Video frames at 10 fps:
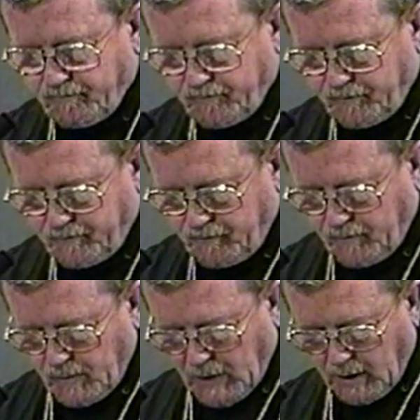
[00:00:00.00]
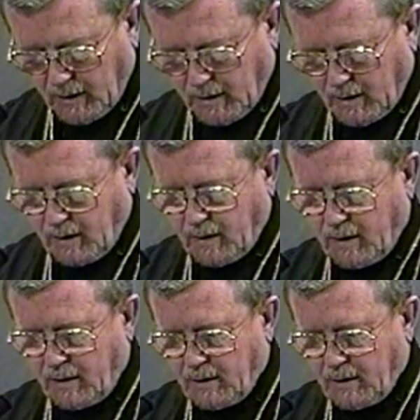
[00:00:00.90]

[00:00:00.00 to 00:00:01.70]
No one is speaking in this clip.